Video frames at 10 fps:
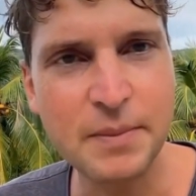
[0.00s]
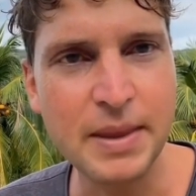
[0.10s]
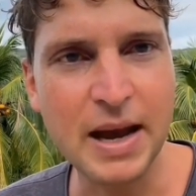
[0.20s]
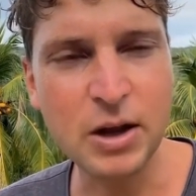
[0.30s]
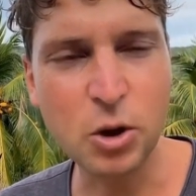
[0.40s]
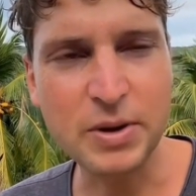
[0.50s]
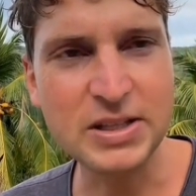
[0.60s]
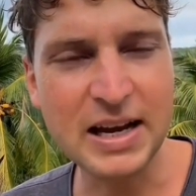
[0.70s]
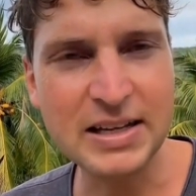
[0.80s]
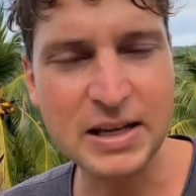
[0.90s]
and no
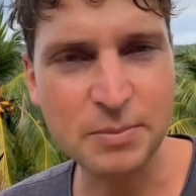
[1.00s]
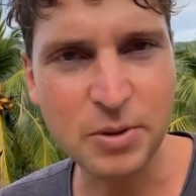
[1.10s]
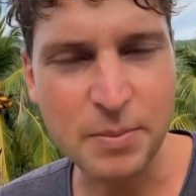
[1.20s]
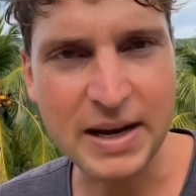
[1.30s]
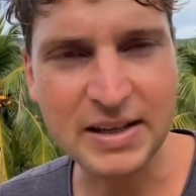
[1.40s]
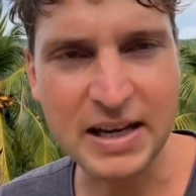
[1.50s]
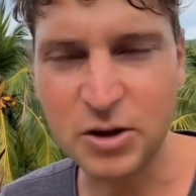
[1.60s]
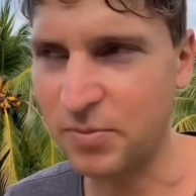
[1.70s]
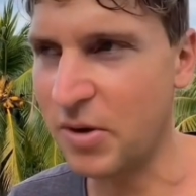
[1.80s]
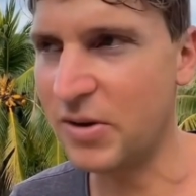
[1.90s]
mistakes can be made,
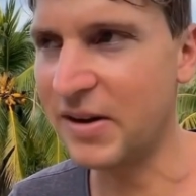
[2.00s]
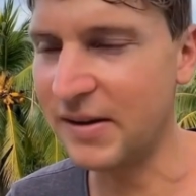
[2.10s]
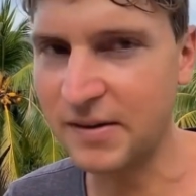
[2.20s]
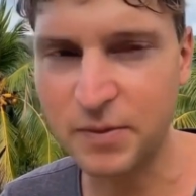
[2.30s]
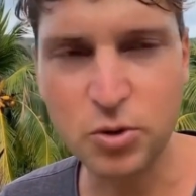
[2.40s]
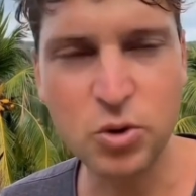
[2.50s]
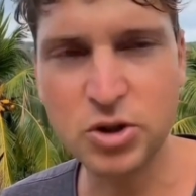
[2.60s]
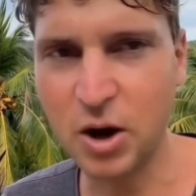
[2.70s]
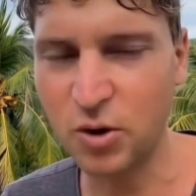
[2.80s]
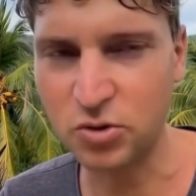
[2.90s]
neither Putin, nor
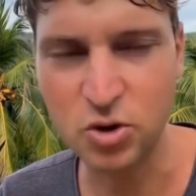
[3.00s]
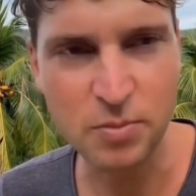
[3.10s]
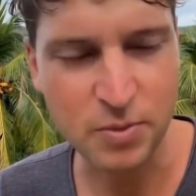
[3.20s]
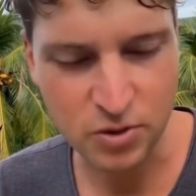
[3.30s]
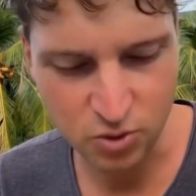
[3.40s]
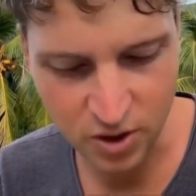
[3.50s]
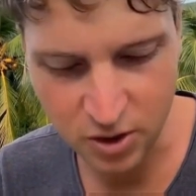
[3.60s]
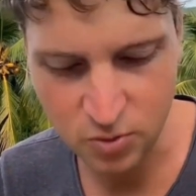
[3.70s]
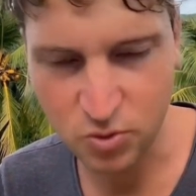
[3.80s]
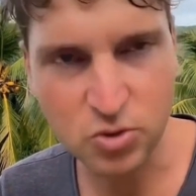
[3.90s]
Donald Trump, nor
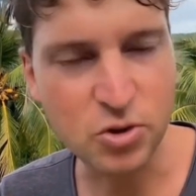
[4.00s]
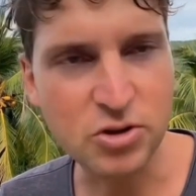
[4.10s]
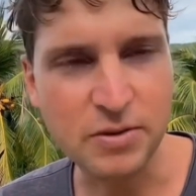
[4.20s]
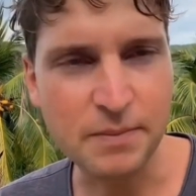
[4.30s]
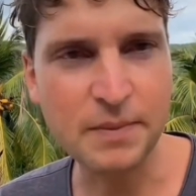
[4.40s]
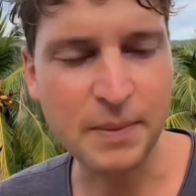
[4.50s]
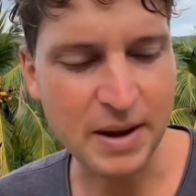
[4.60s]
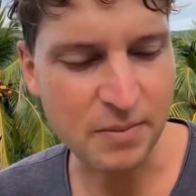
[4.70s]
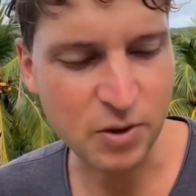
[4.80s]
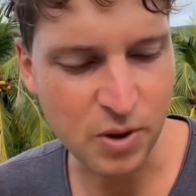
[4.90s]
other rulers.
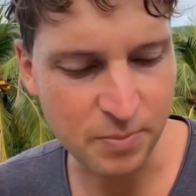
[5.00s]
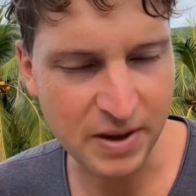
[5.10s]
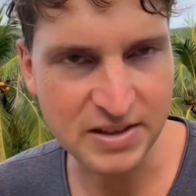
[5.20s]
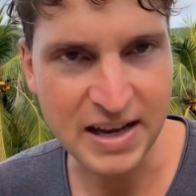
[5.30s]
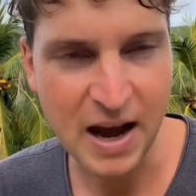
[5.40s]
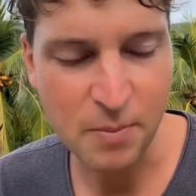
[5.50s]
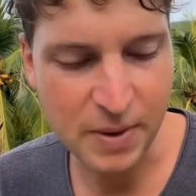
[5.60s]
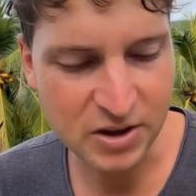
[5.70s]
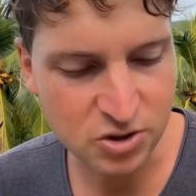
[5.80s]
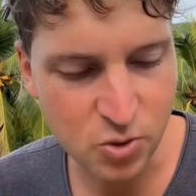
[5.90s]
Everyone must now
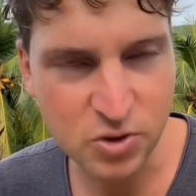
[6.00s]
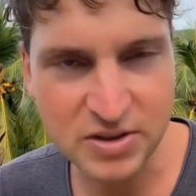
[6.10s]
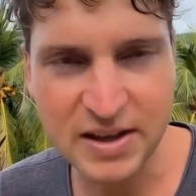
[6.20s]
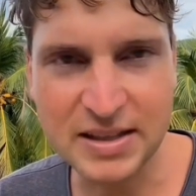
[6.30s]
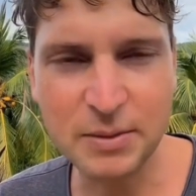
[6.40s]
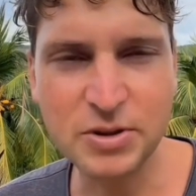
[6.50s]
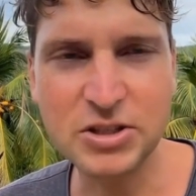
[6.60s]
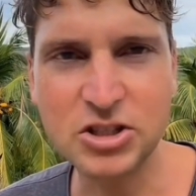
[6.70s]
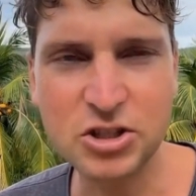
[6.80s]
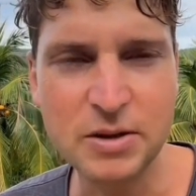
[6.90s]
make sure that they
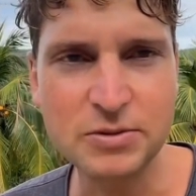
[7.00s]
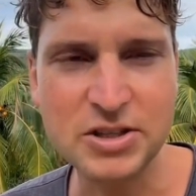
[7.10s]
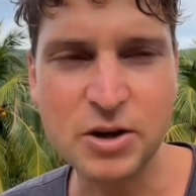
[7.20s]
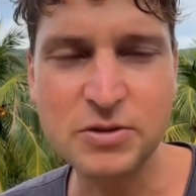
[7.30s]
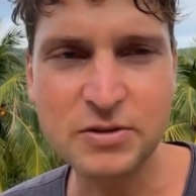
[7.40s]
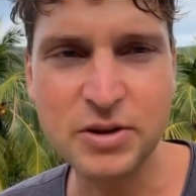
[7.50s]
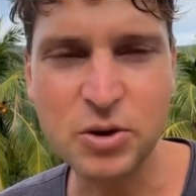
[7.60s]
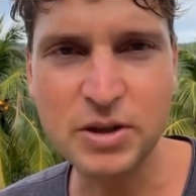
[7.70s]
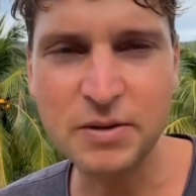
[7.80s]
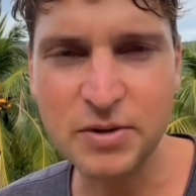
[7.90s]
position themselves
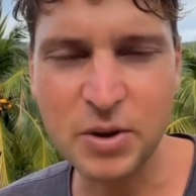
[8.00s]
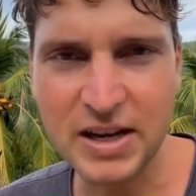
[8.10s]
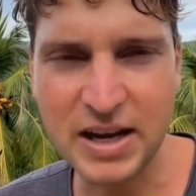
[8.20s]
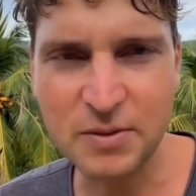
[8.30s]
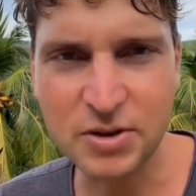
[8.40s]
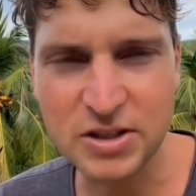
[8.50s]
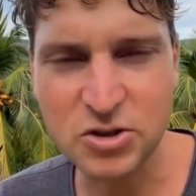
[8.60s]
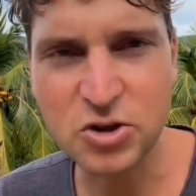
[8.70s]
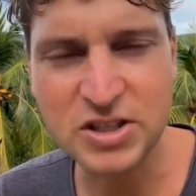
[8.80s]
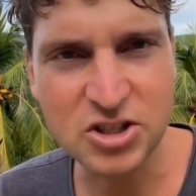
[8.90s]
very, very cleverly
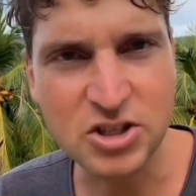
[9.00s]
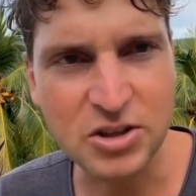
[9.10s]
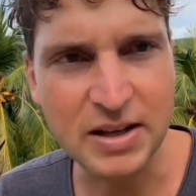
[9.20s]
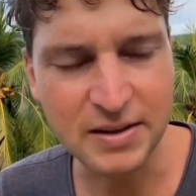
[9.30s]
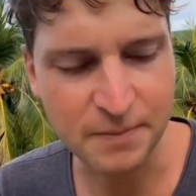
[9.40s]
strategically.